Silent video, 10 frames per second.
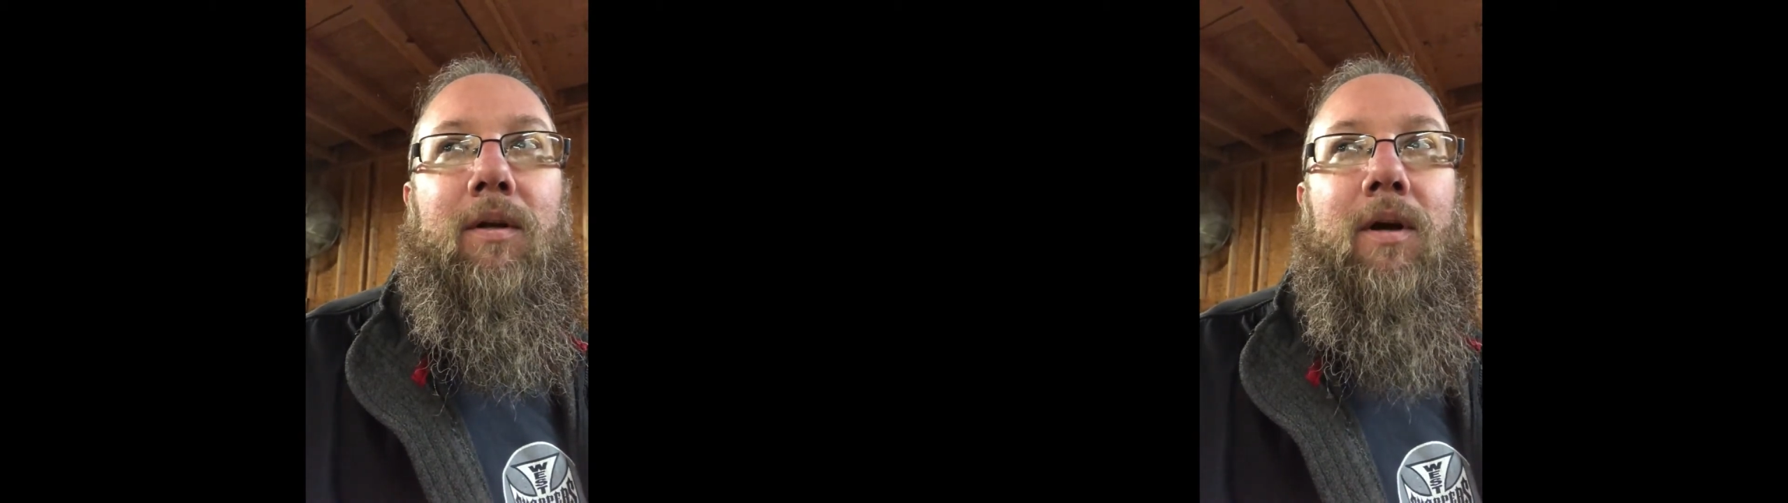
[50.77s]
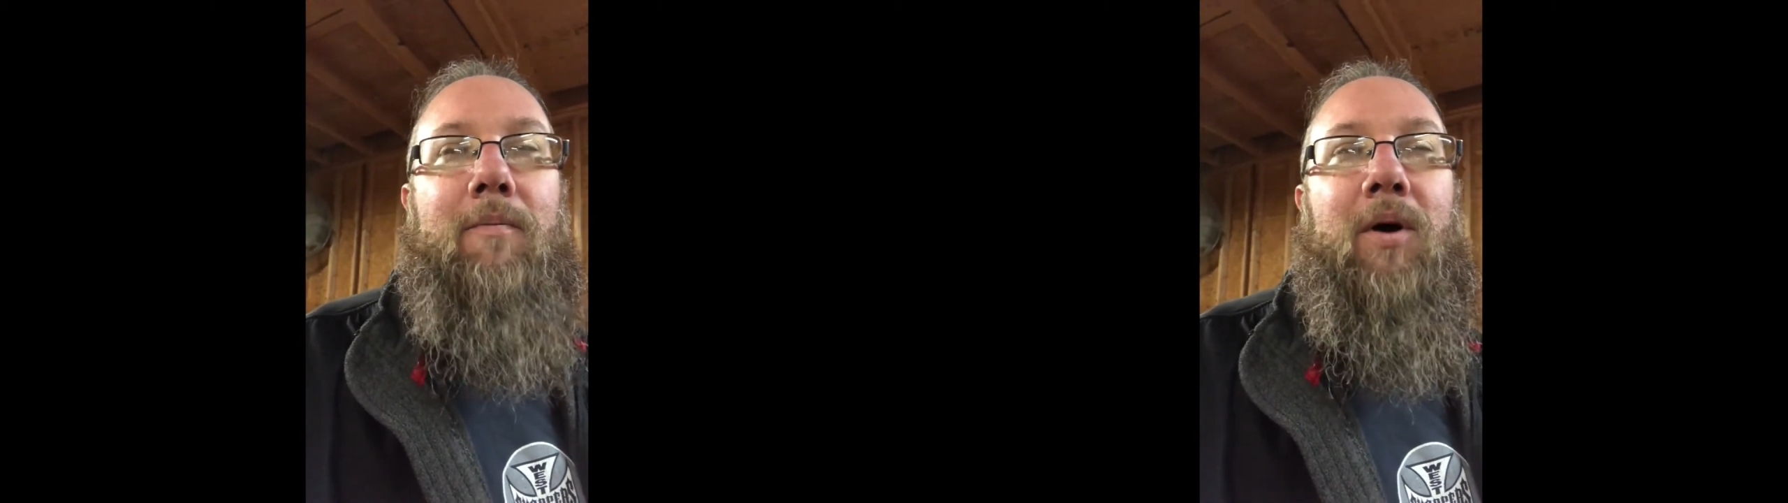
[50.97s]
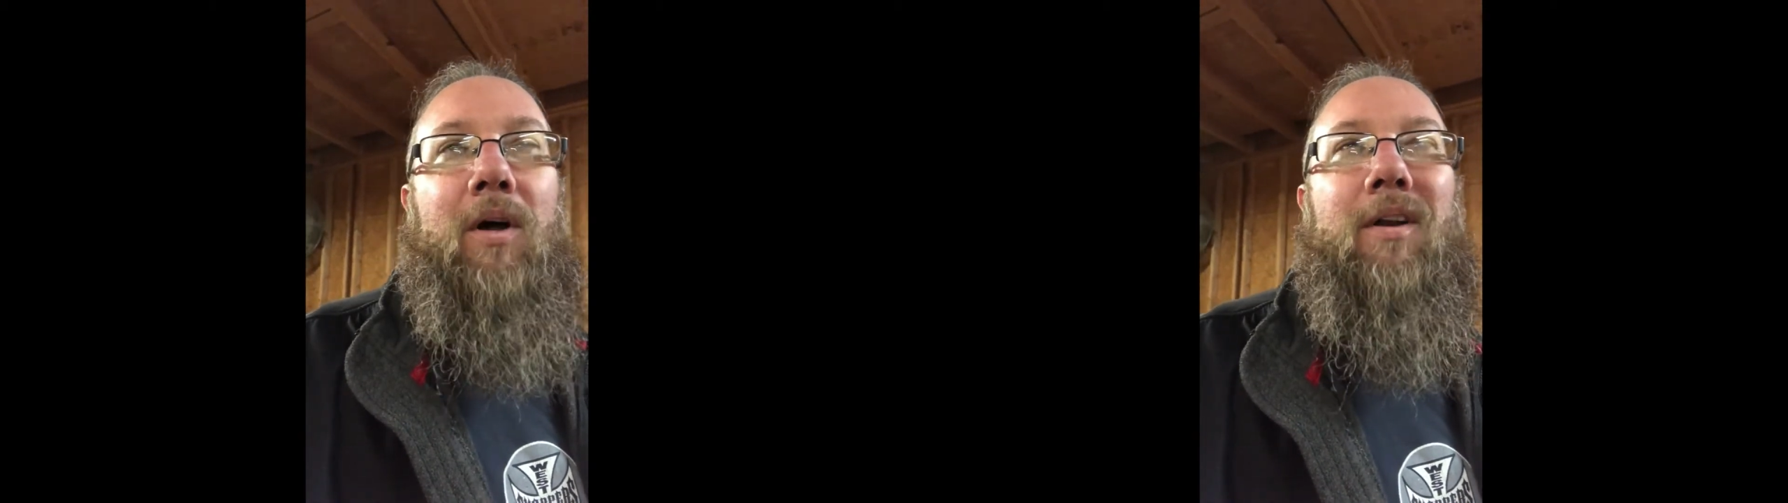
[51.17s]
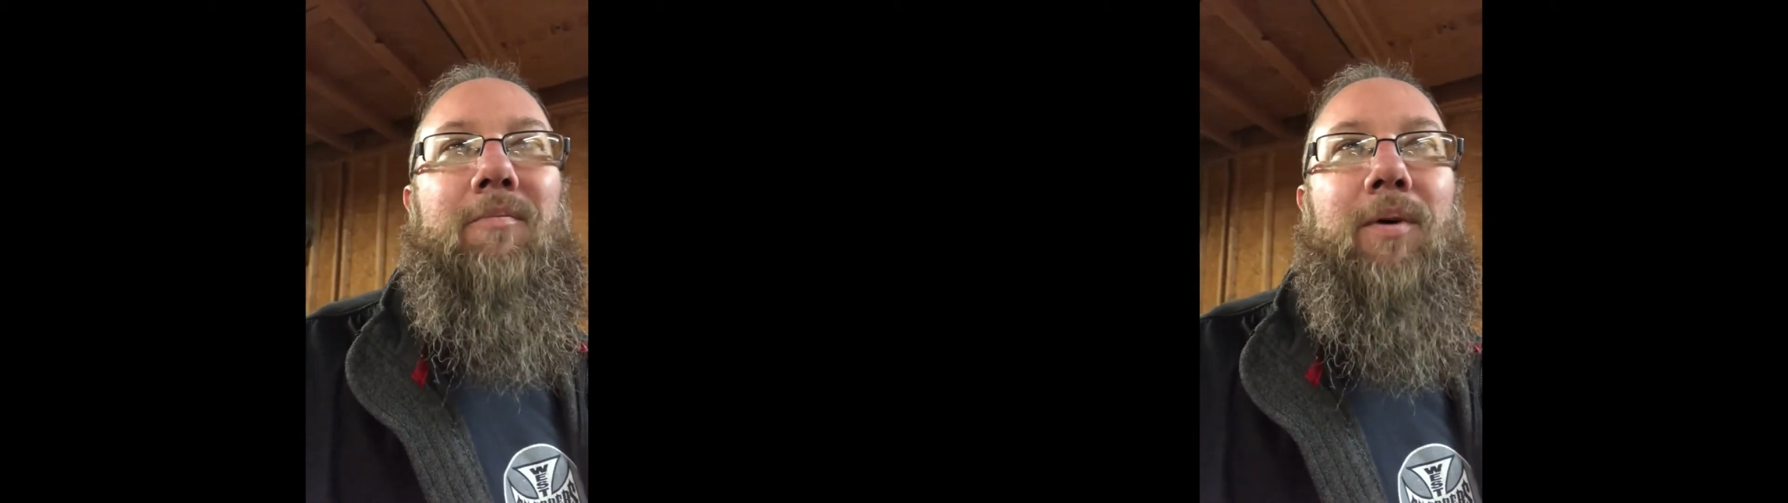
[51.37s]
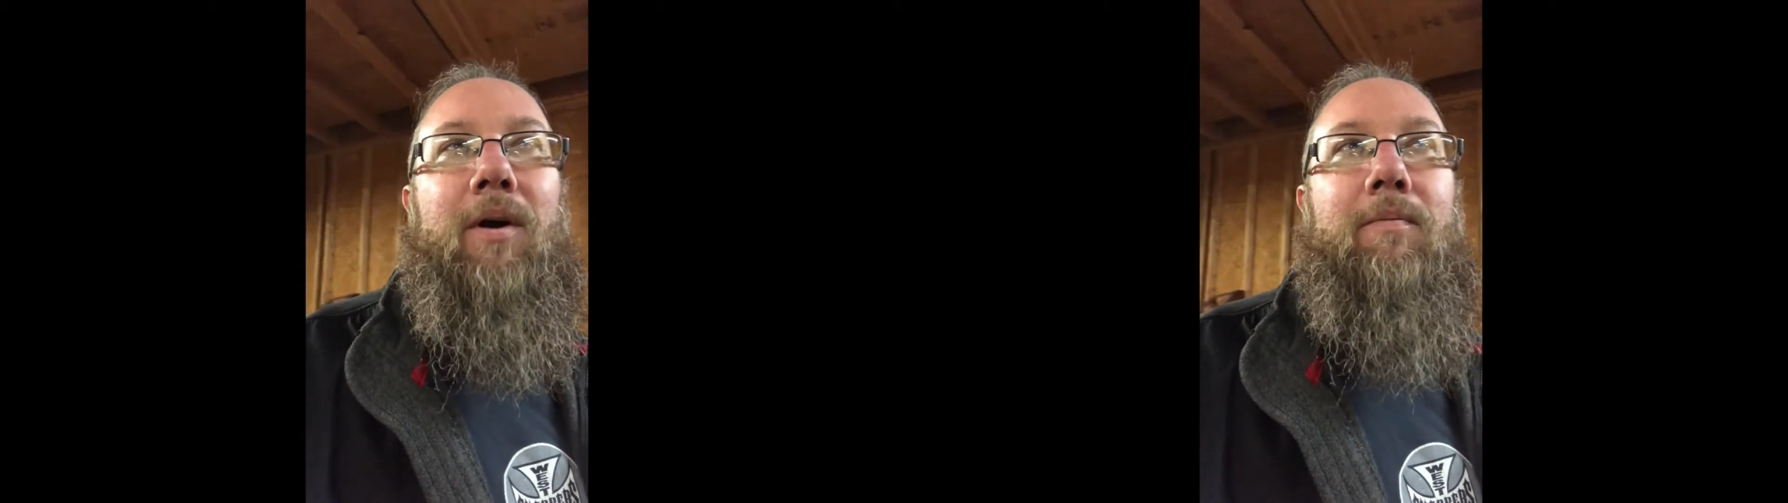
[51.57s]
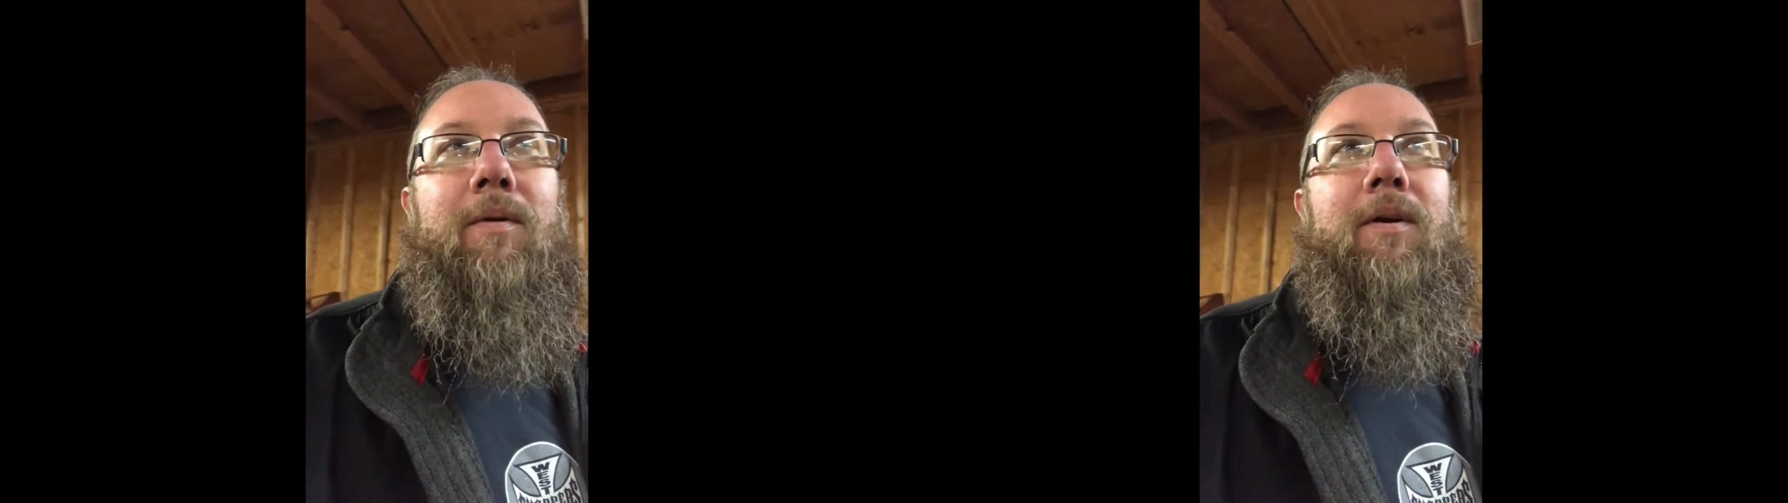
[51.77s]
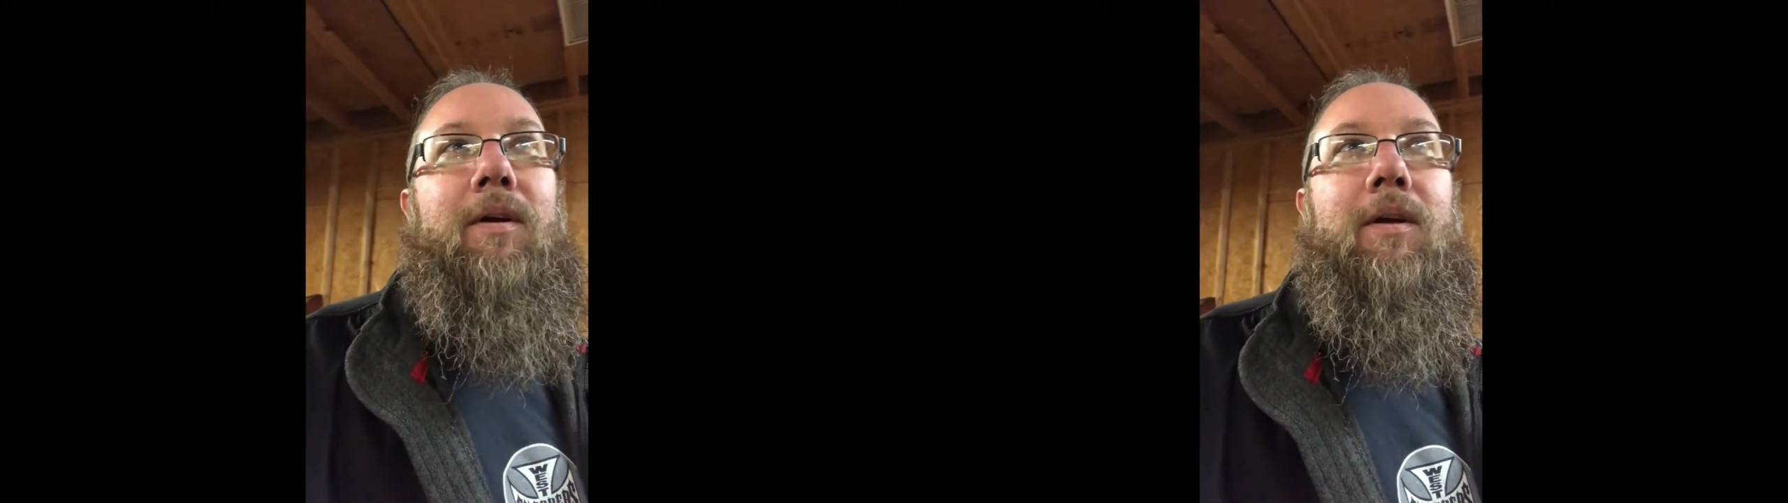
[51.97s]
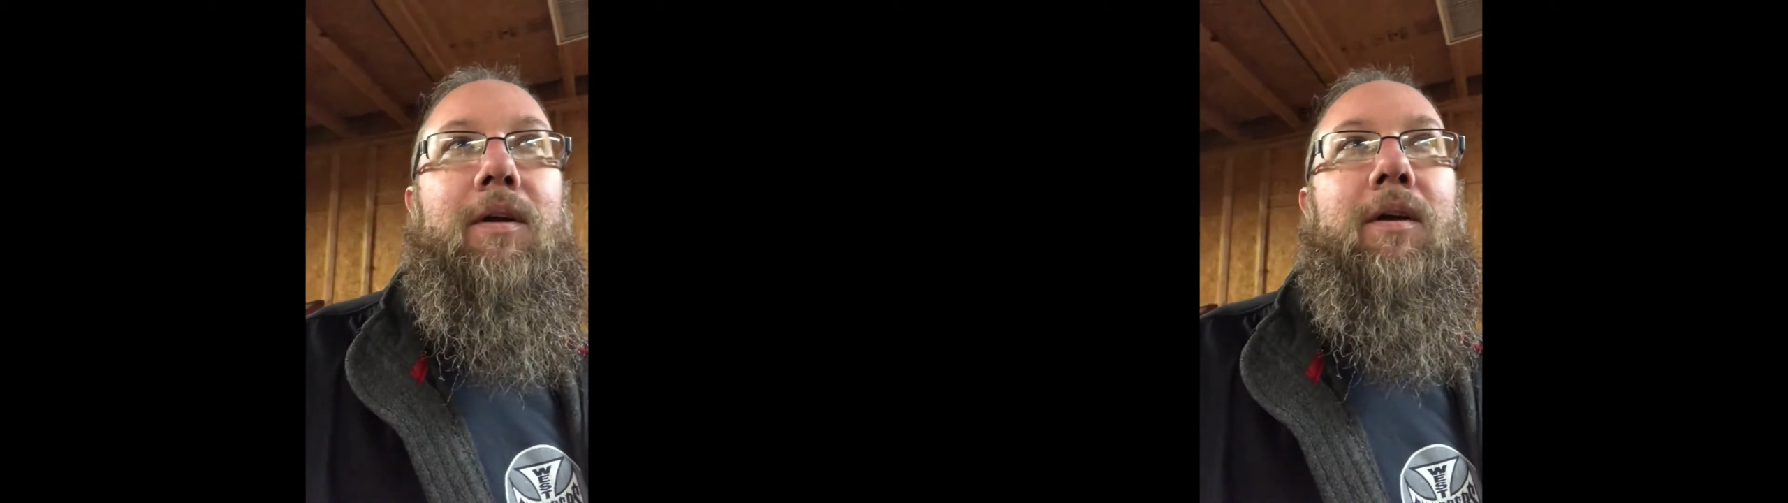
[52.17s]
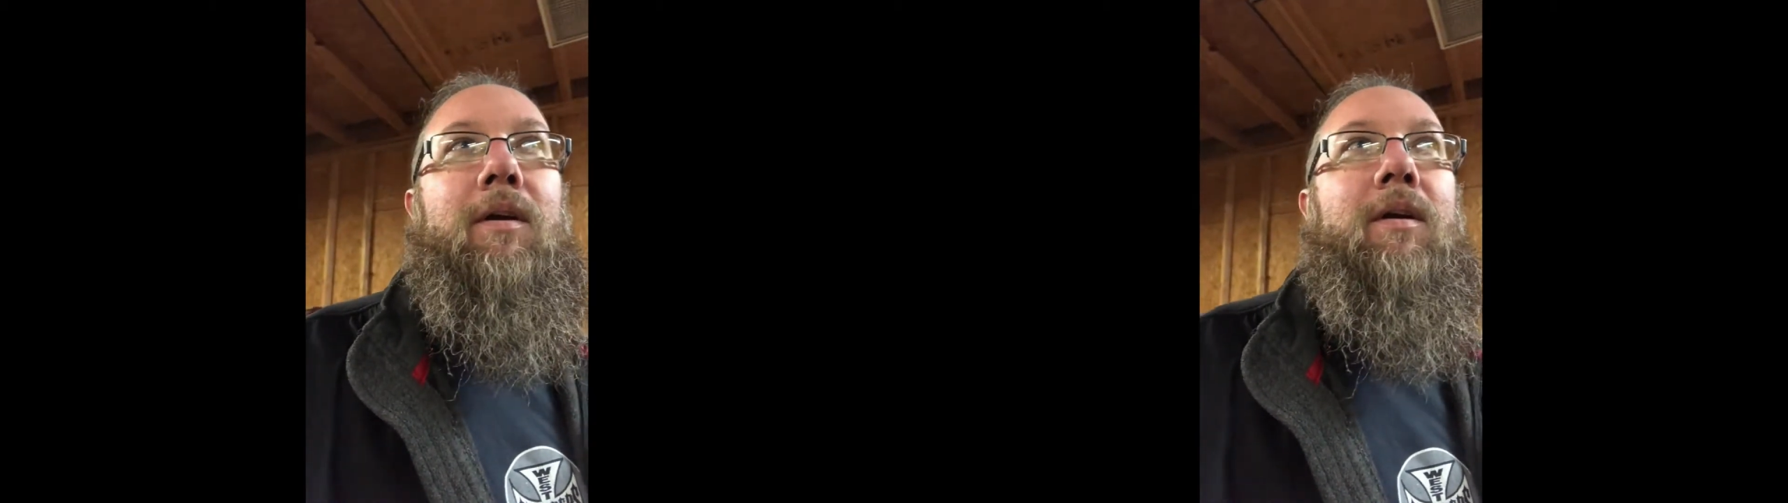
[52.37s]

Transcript: I bought it probably